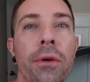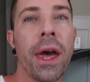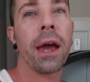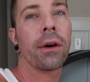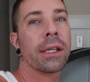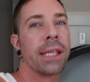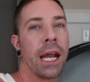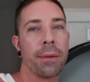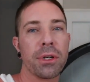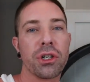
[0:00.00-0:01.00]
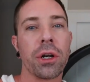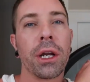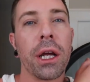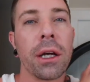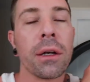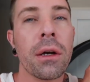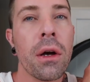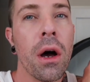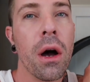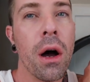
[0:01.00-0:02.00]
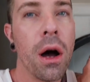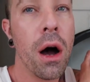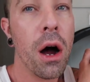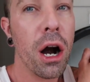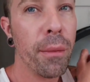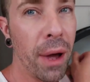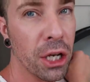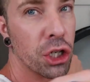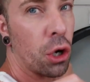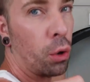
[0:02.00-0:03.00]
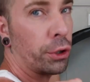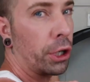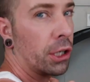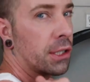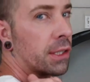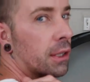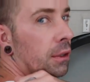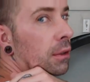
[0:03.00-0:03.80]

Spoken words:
Oh, the areas that I've been treating are my shoulders